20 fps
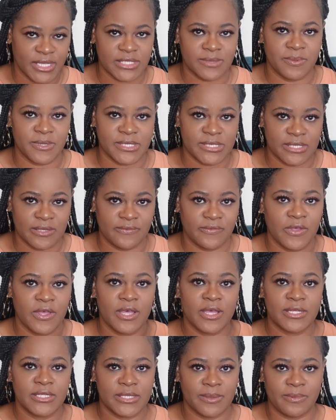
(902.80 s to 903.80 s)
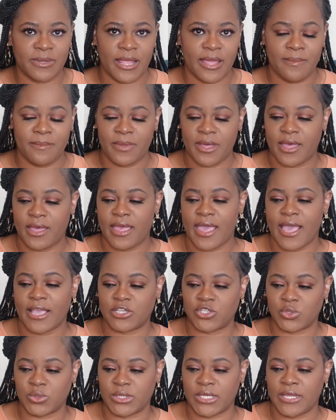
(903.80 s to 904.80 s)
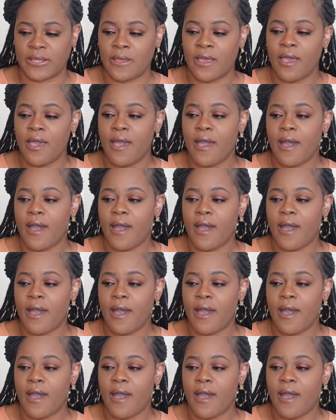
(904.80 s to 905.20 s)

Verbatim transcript: expensive to blind buy actually.